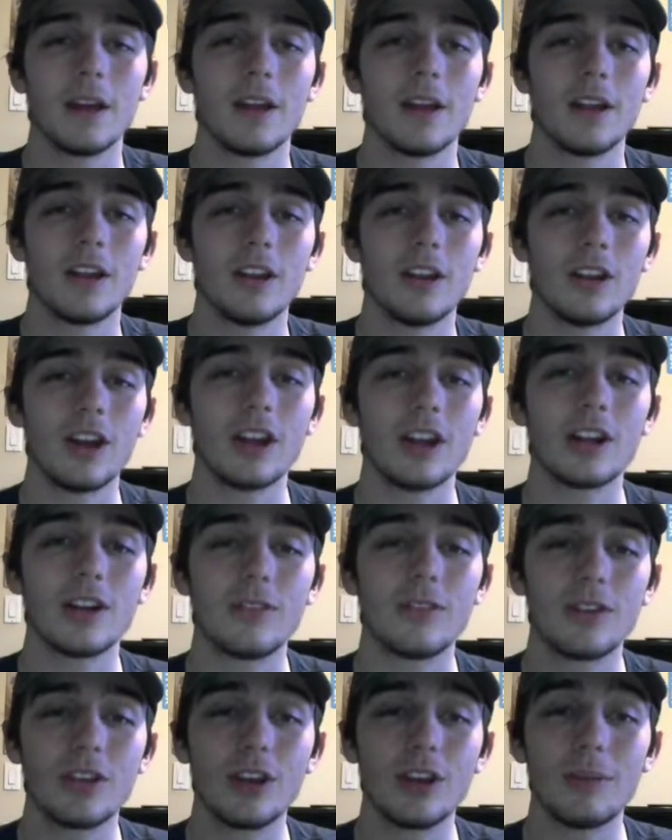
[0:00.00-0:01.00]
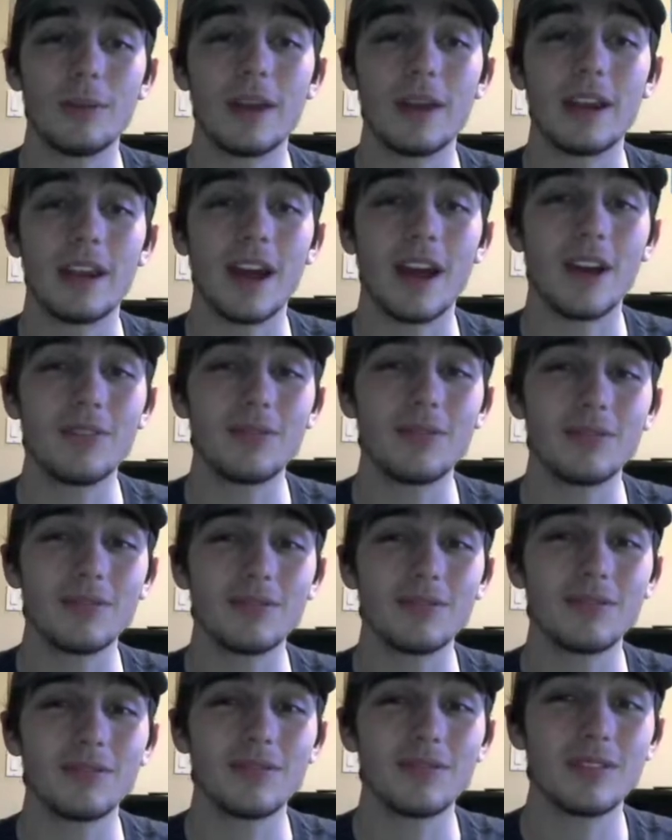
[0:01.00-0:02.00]
Not sure if it's going to be enough
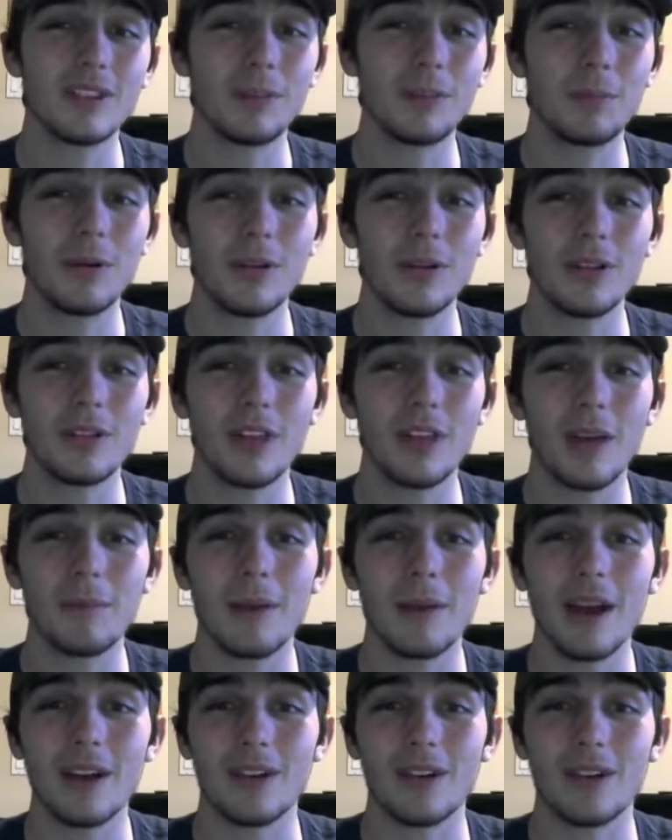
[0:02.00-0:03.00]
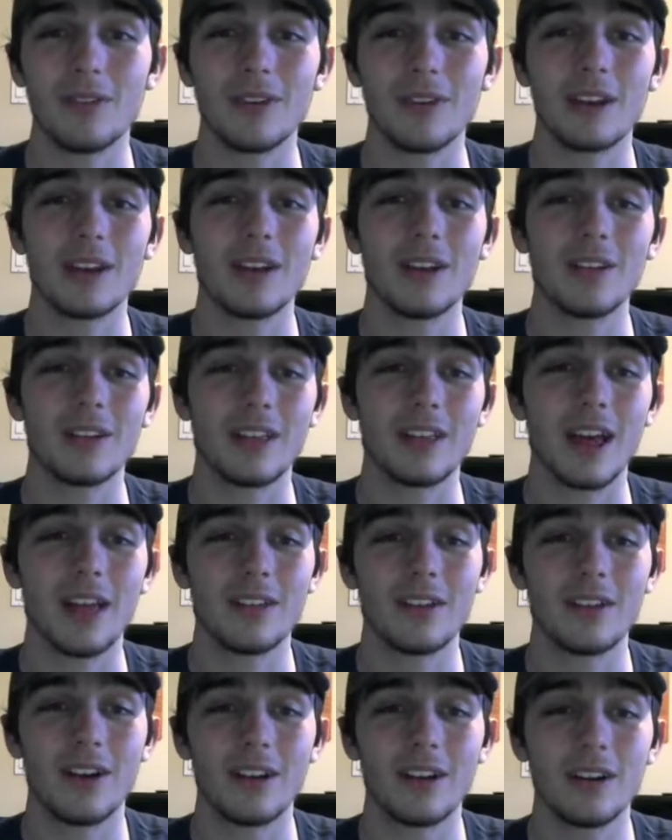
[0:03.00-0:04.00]
to pull this game back, or even kill this
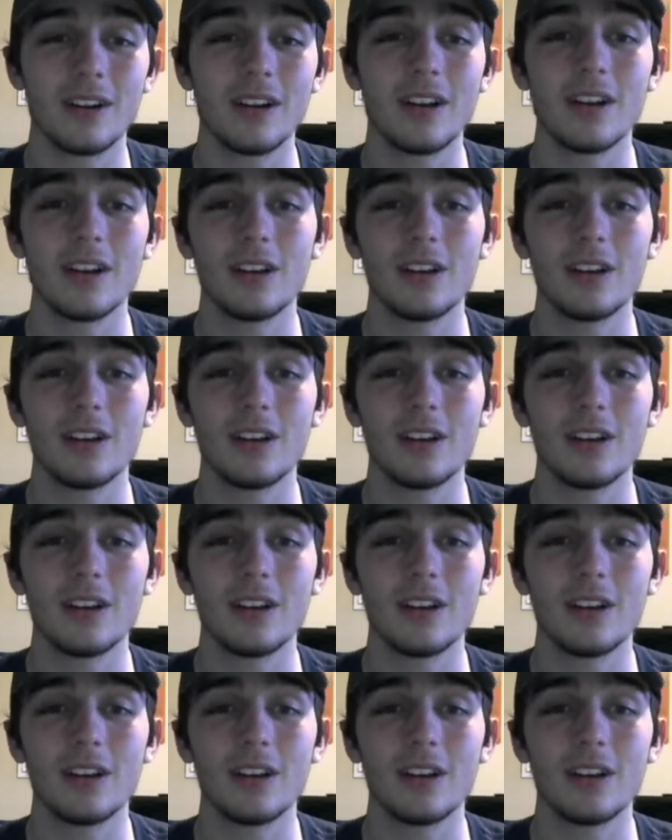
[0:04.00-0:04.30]
Gastrodon here.